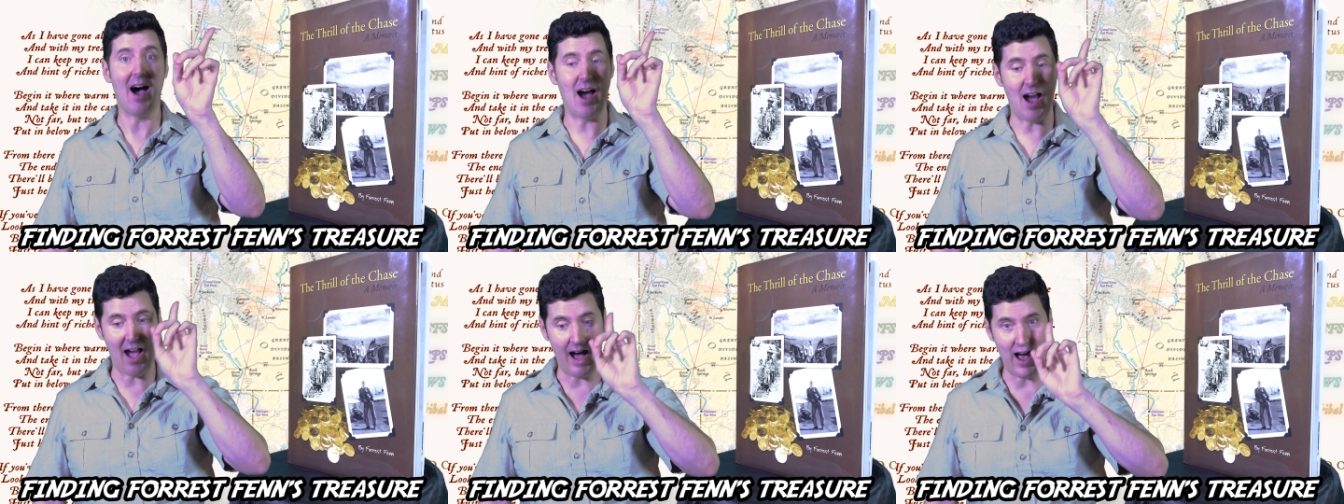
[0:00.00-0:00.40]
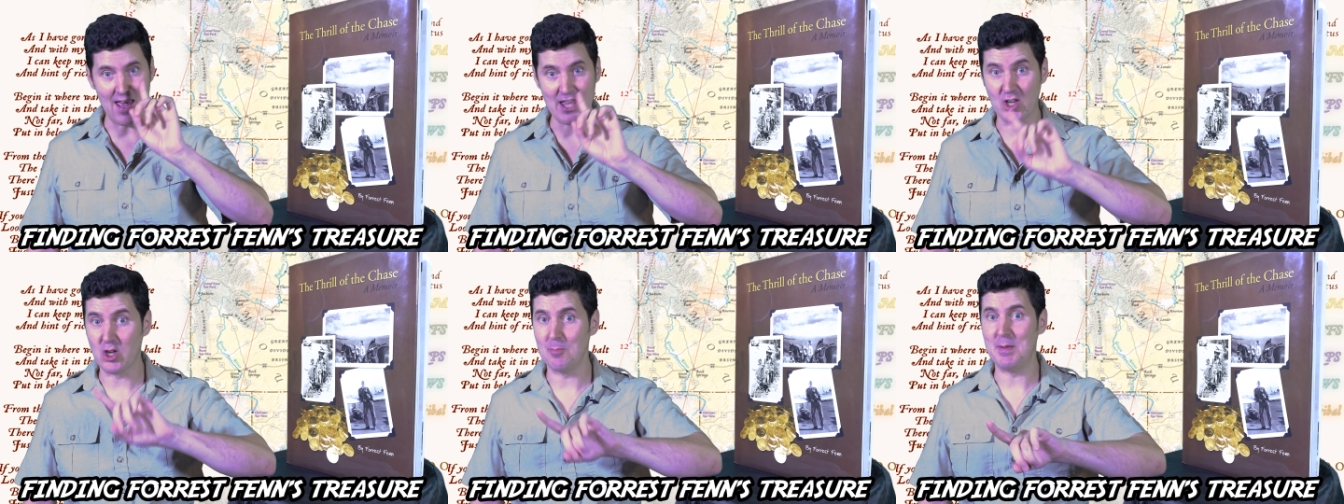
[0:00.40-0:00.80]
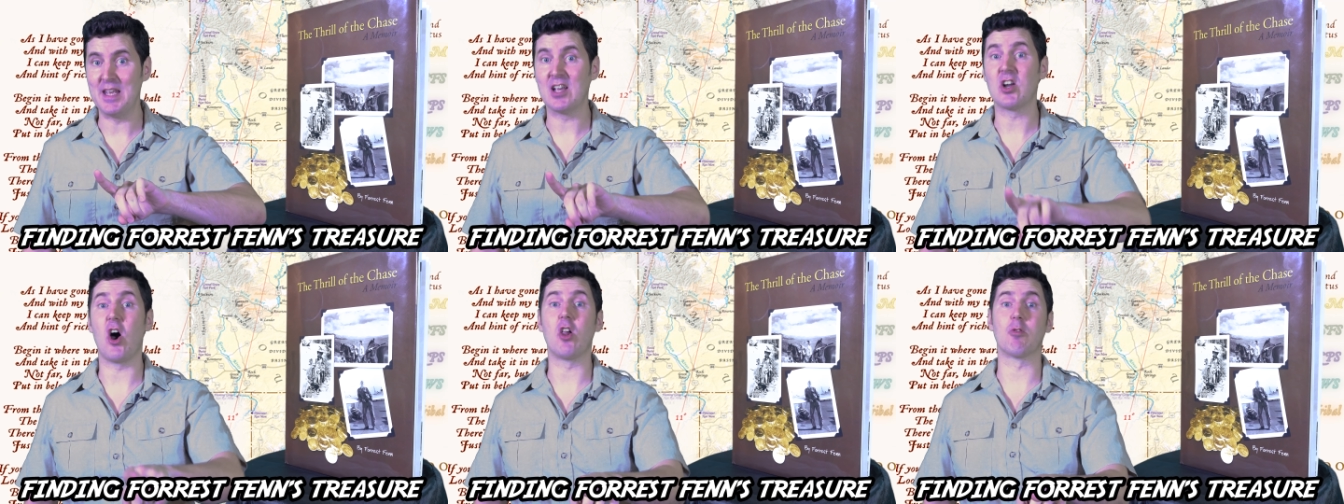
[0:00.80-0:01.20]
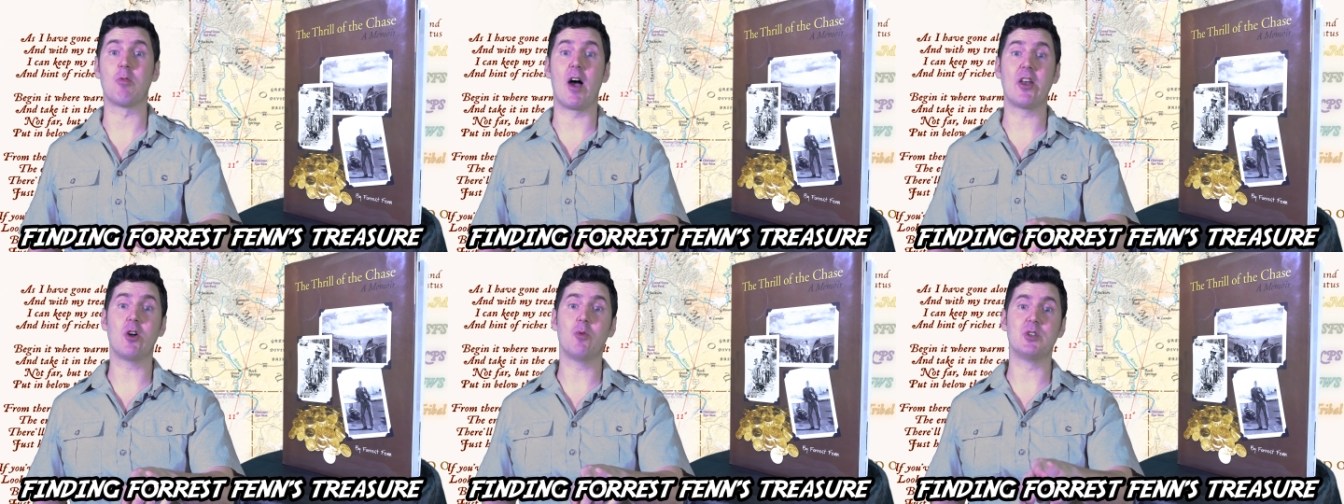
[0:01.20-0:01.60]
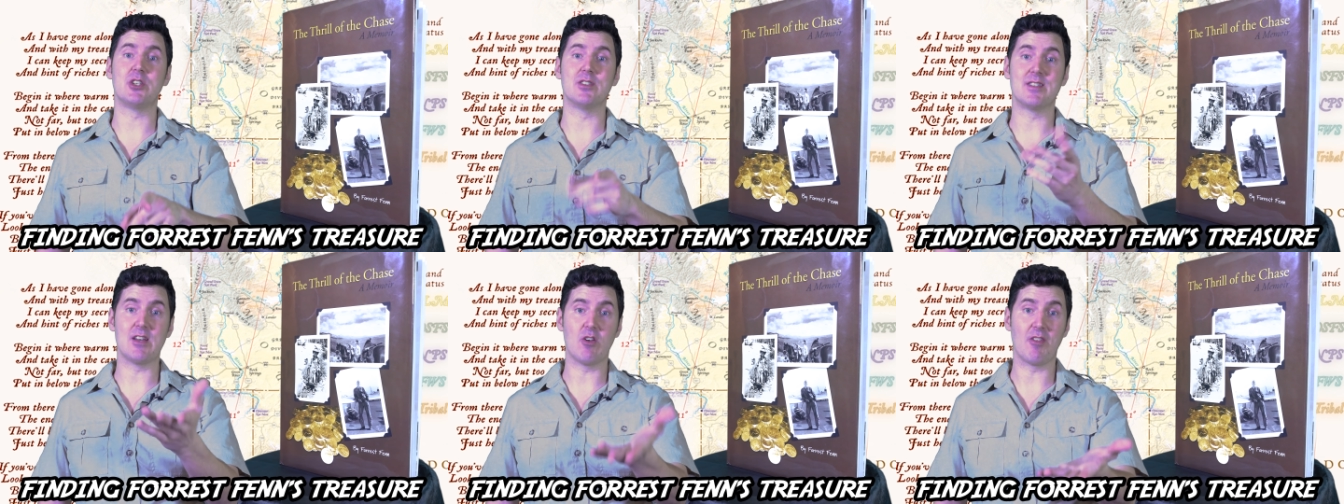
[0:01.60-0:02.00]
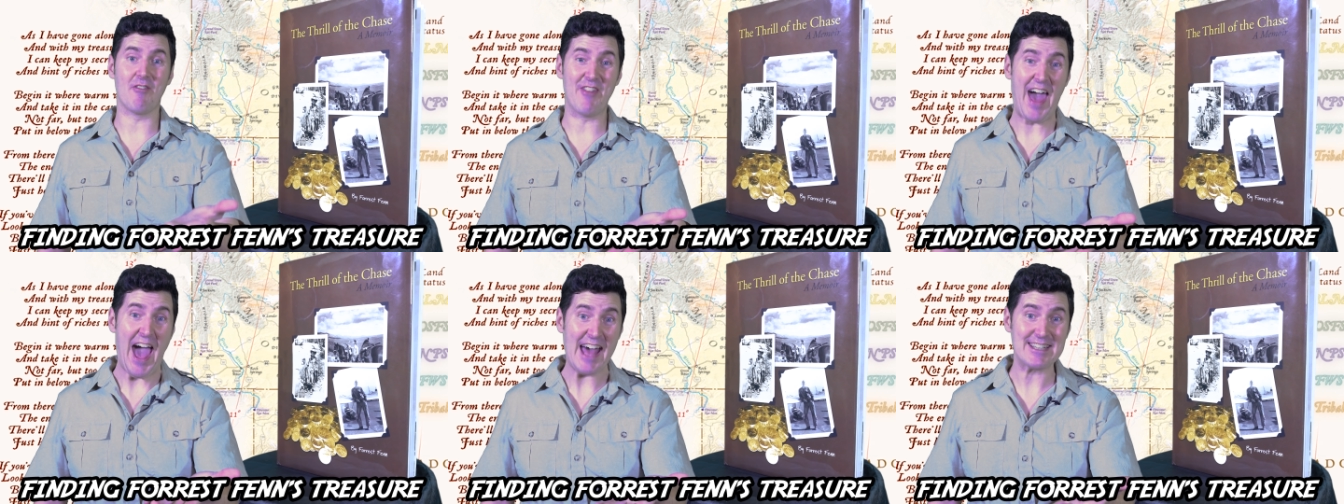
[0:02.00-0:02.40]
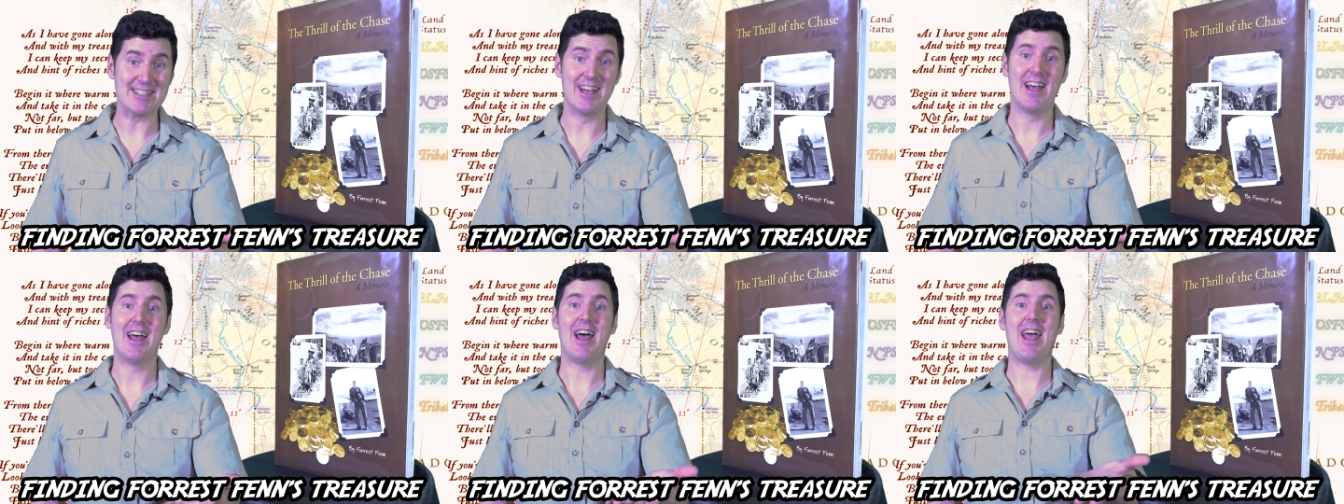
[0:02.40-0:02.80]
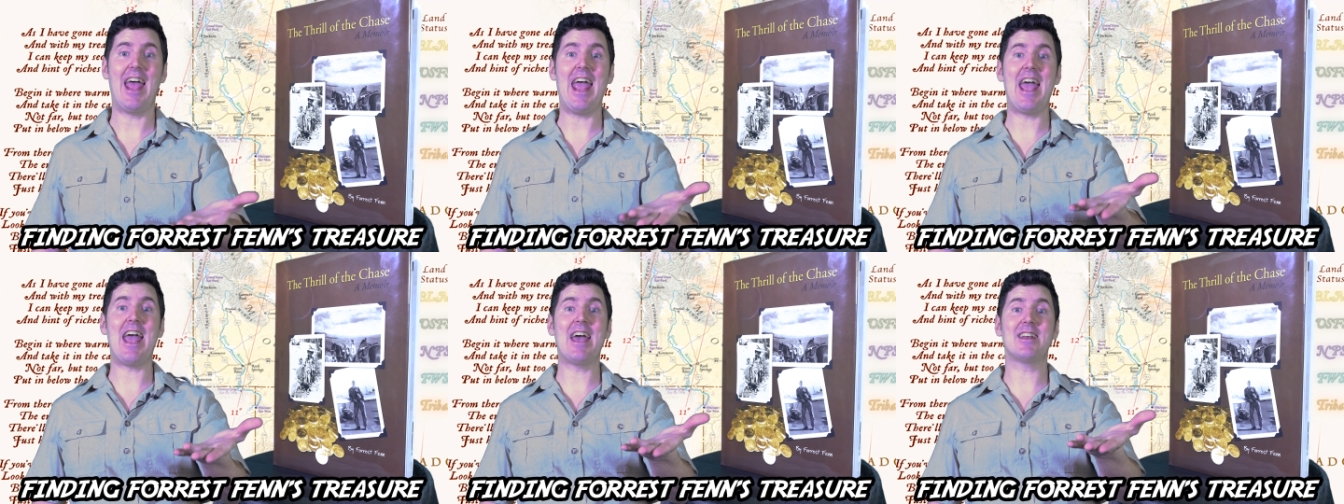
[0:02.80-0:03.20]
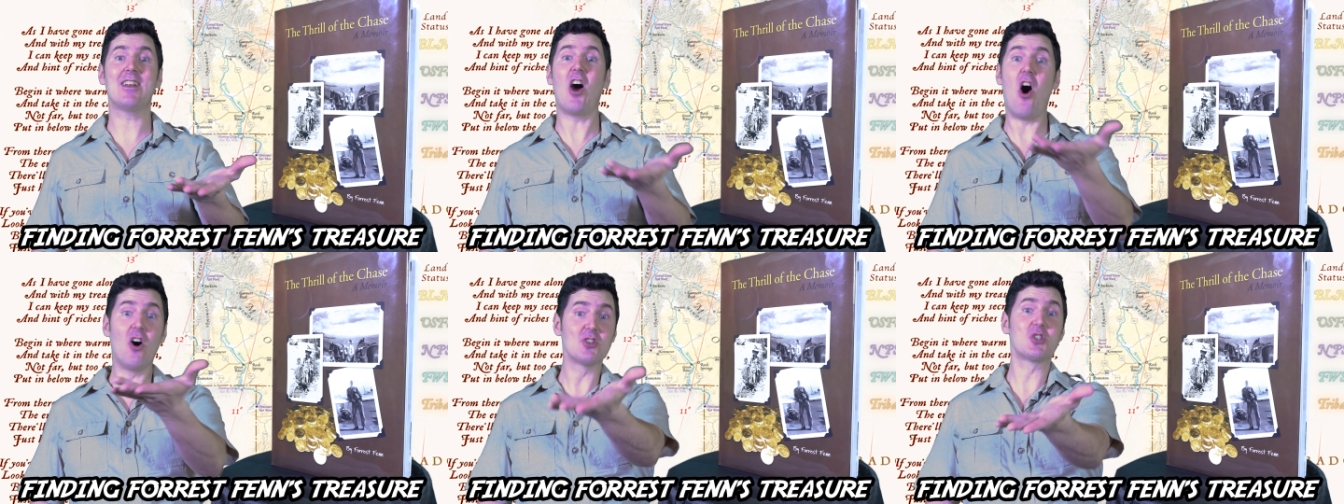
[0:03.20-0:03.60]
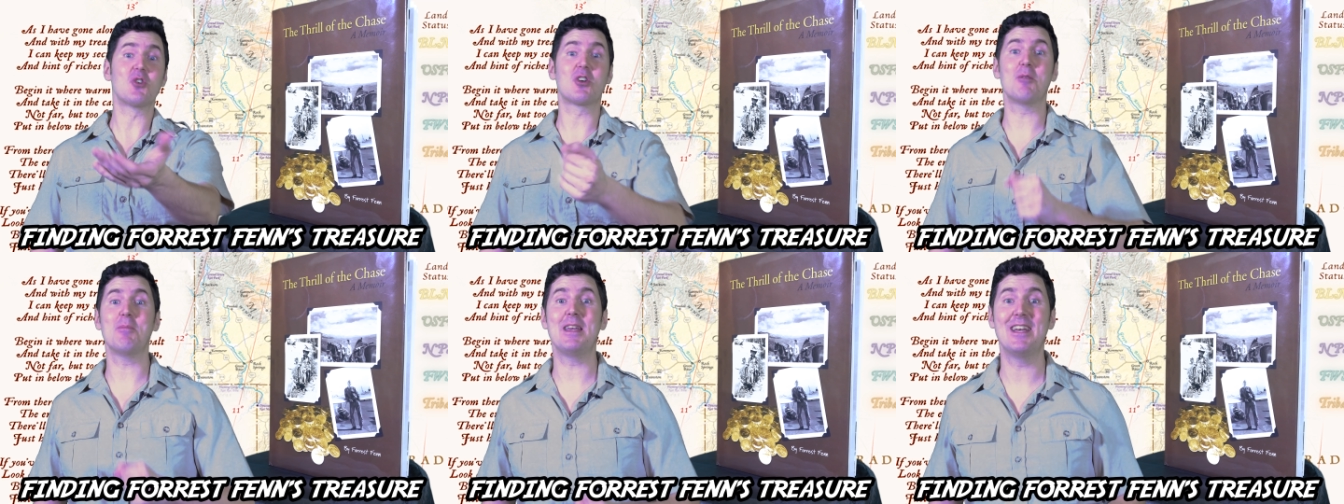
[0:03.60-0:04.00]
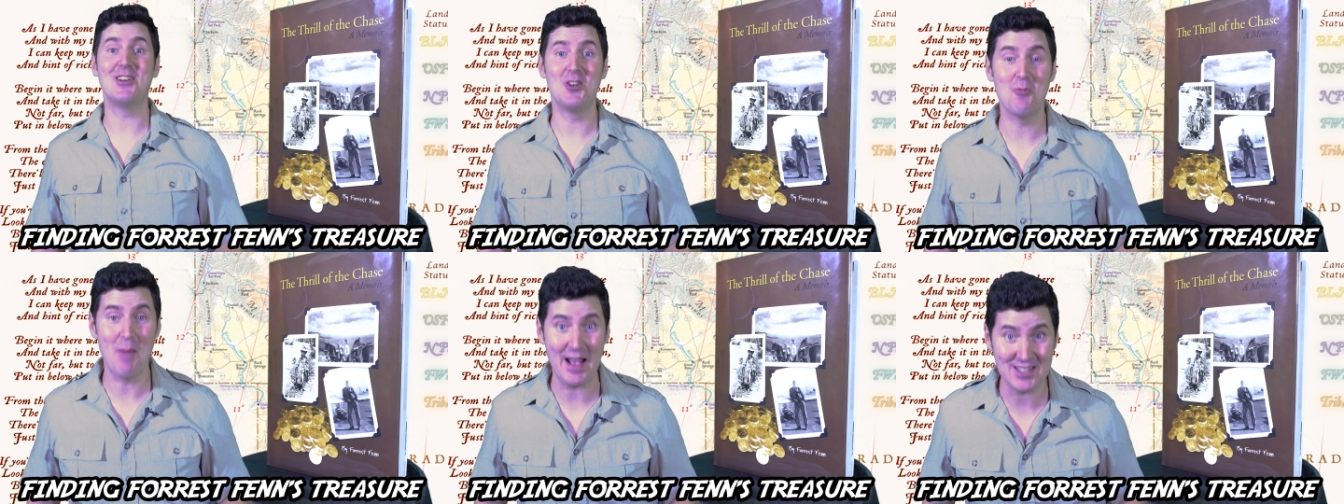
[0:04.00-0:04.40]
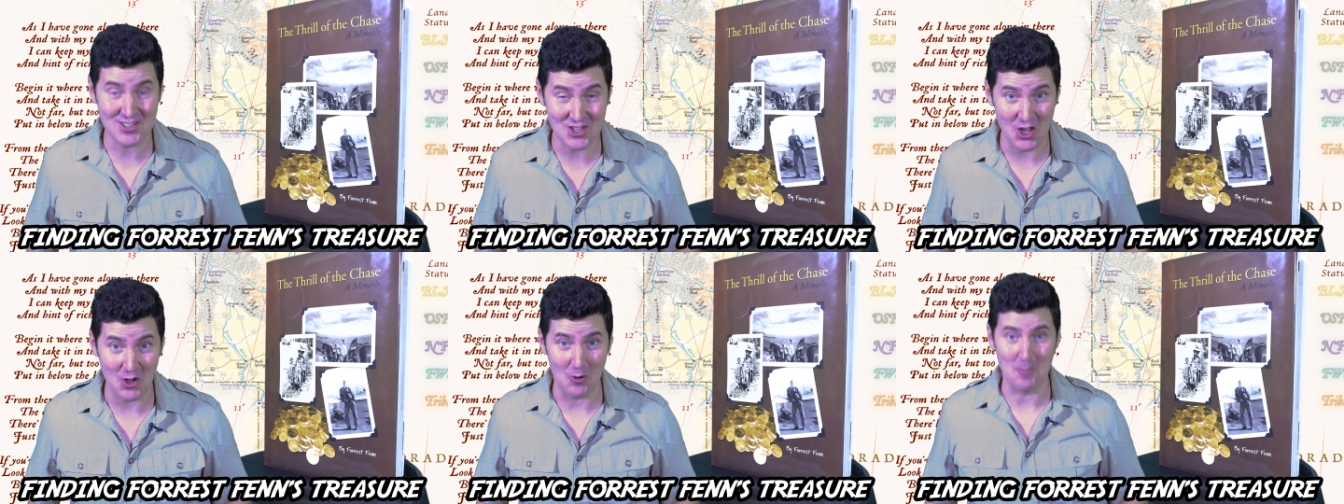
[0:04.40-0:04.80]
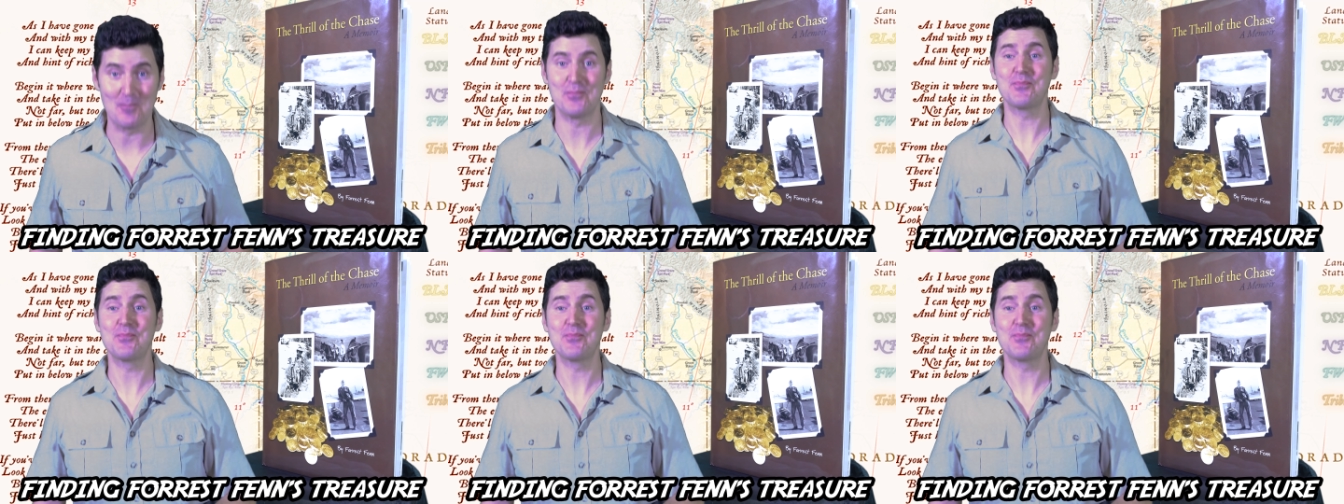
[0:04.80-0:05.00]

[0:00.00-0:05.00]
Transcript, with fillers: Uh, it could be in Colorado, which is south of that. And it also could be in New Mexico.